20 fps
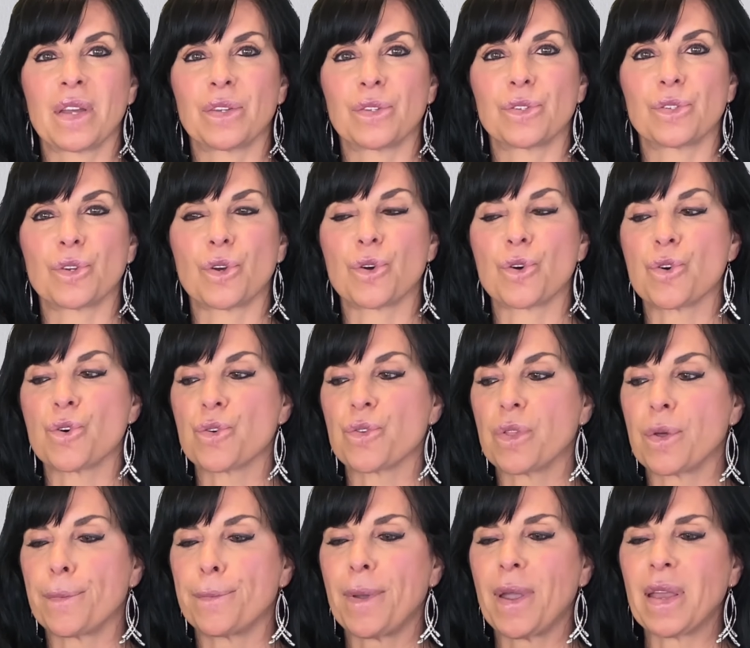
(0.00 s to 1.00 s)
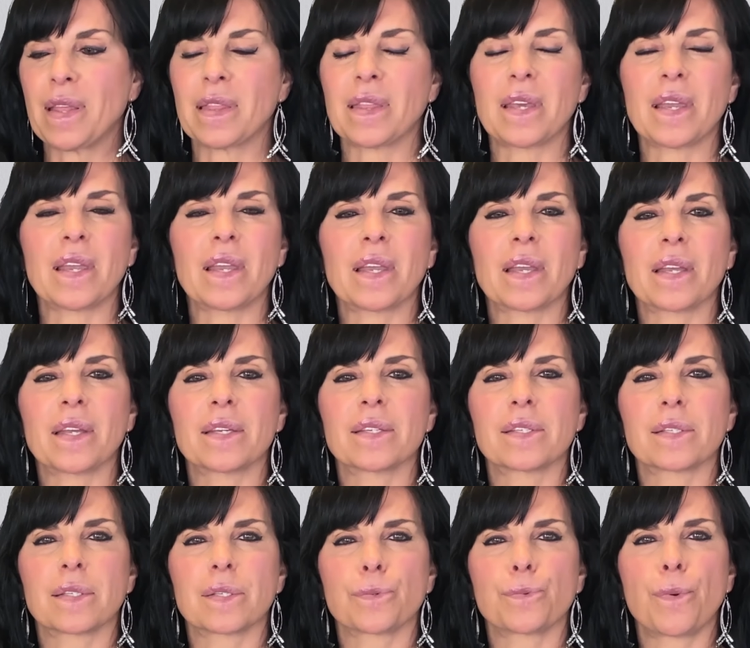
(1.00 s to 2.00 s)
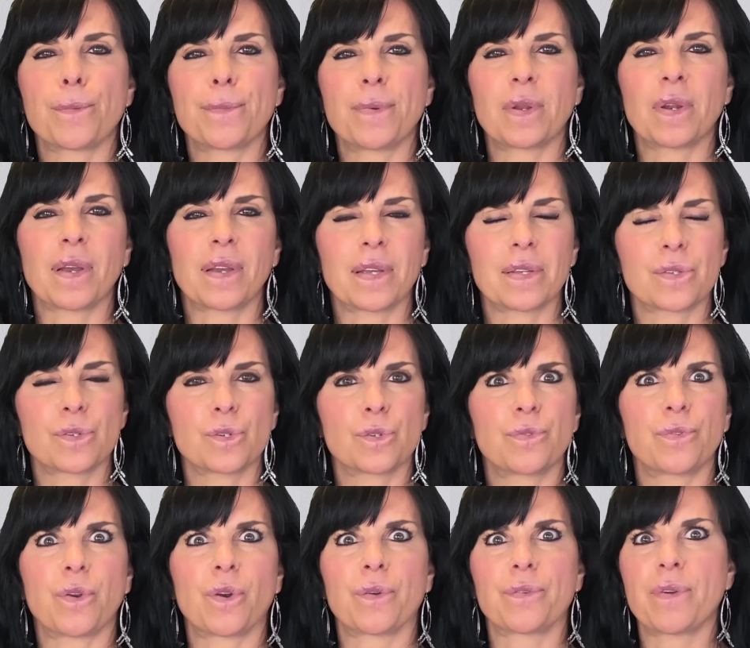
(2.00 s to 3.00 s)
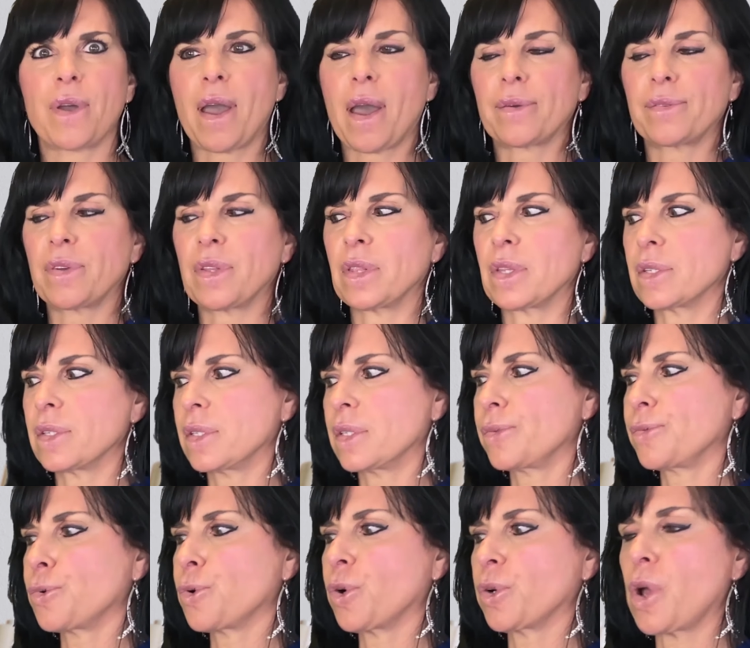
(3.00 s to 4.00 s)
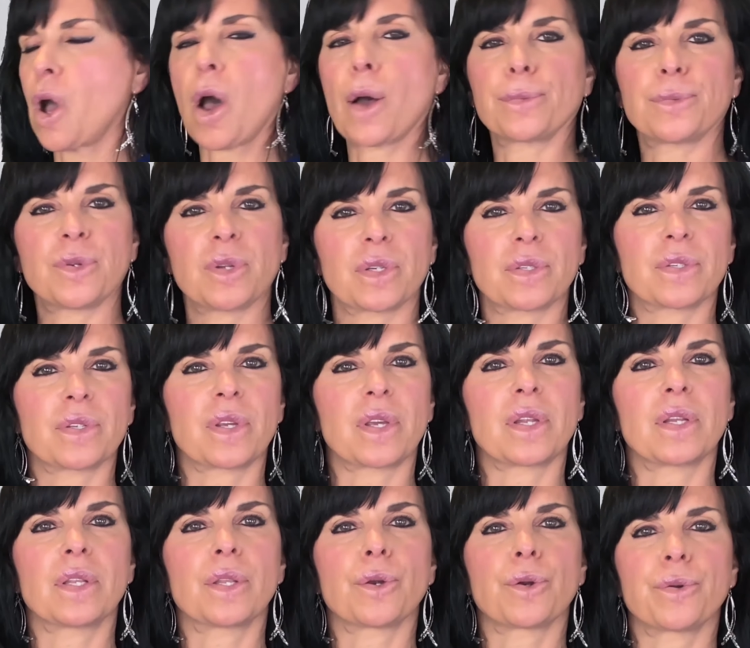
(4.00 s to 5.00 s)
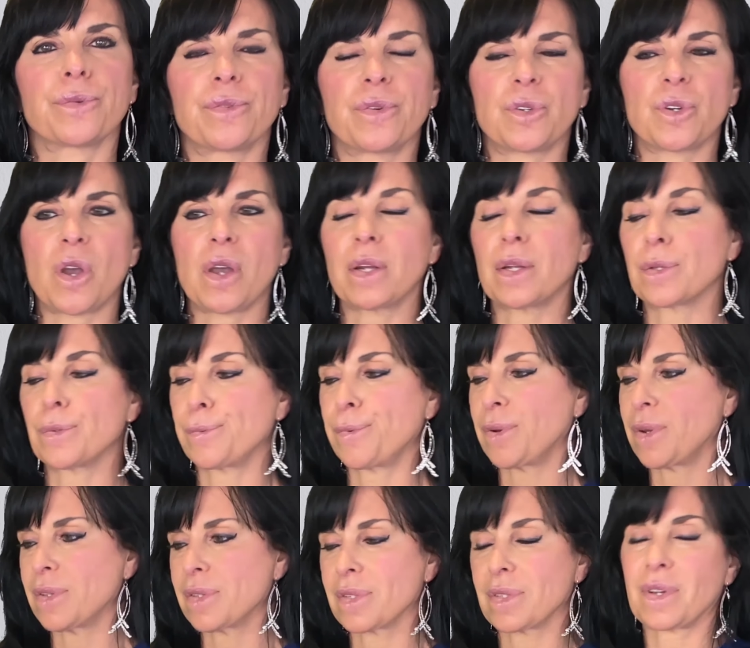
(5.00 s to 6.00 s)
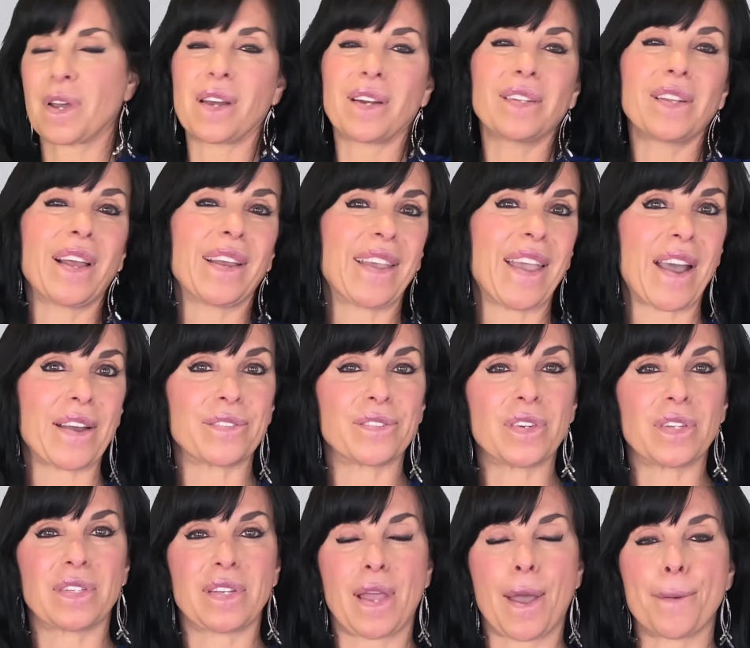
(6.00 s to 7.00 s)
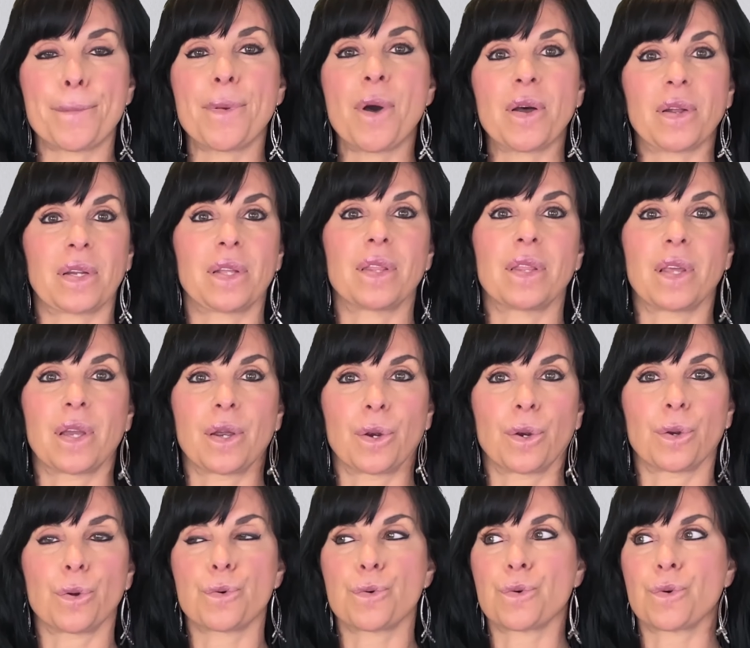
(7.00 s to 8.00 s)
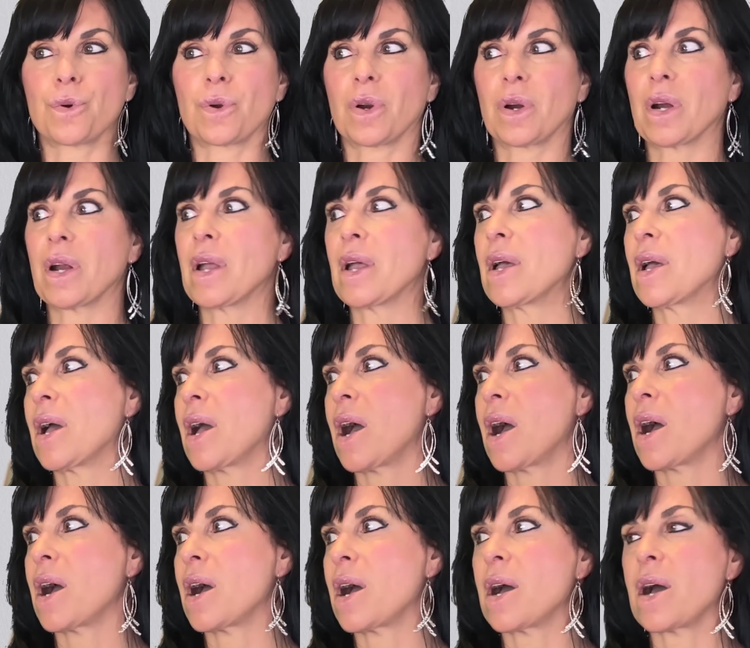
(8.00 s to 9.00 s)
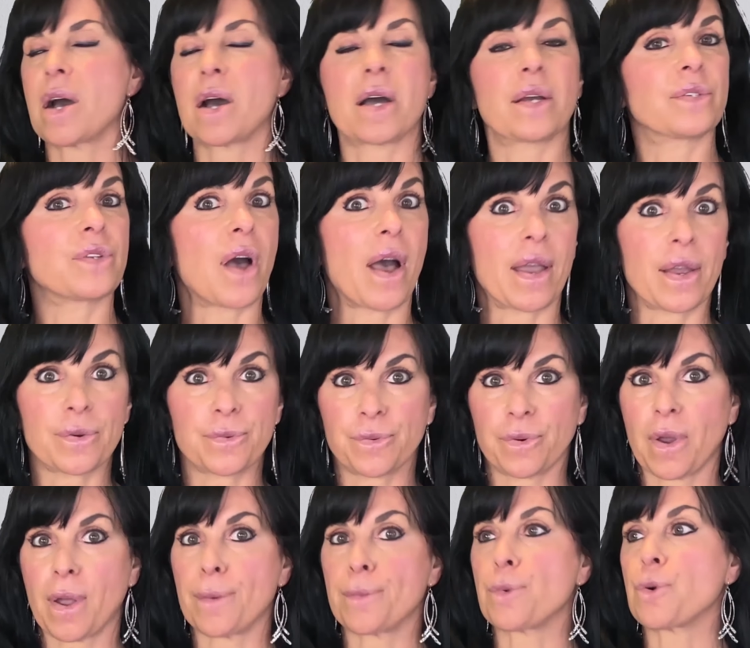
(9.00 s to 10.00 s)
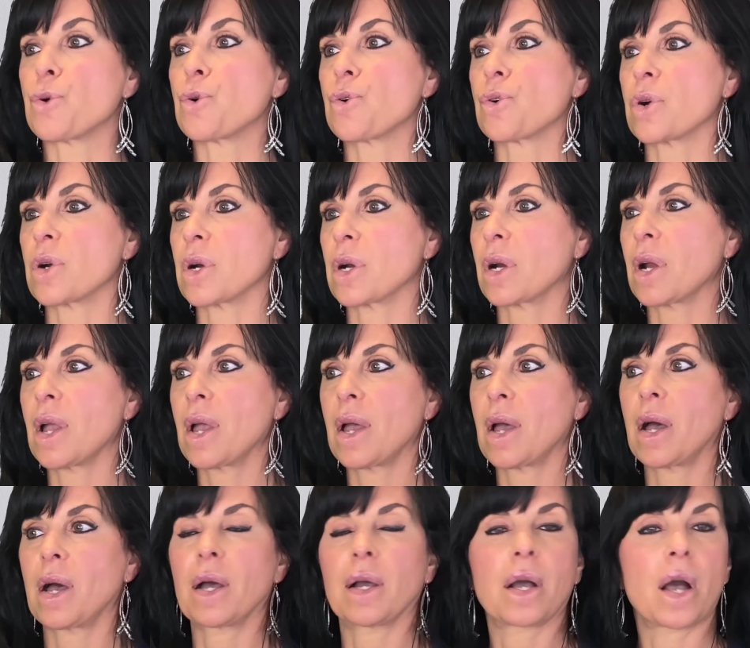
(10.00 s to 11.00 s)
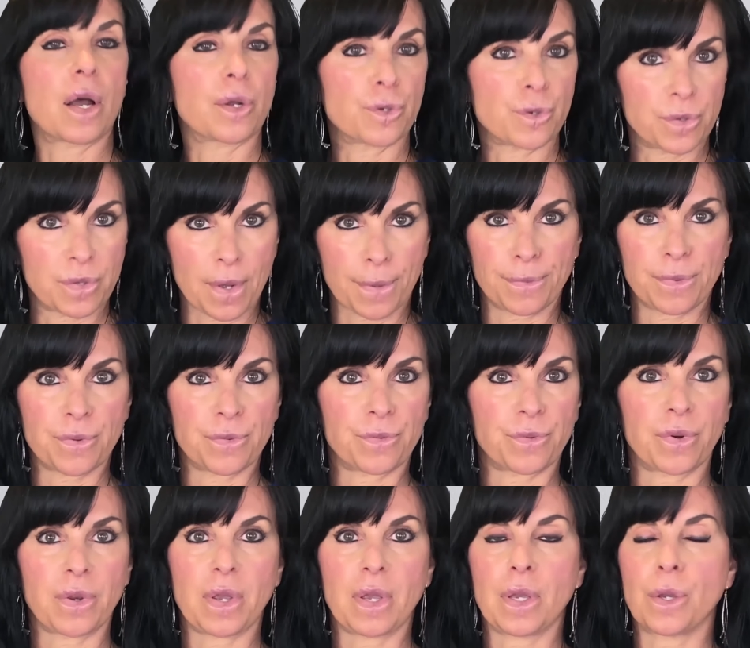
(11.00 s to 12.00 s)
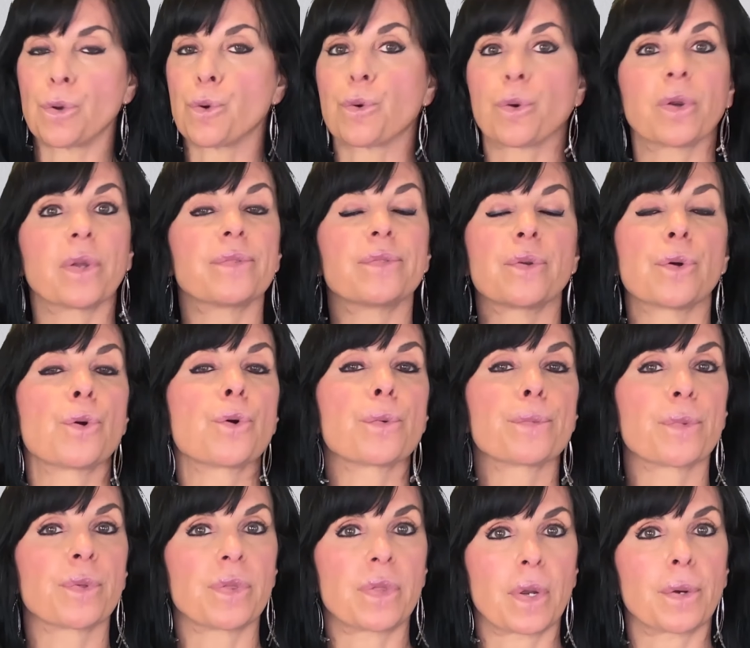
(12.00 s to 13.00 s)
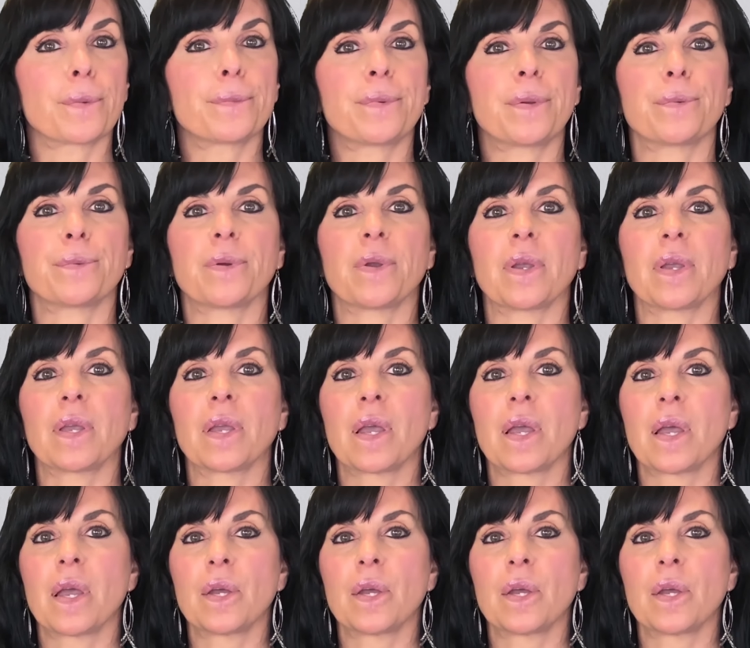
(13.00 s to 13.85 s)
So the main thing is women, I guess, just fear of having this foreign object in their vaginas, but it's kind of like having a tampon in there, or a diaphragm, or a contraceptive ring, or even a hormone therapy ring.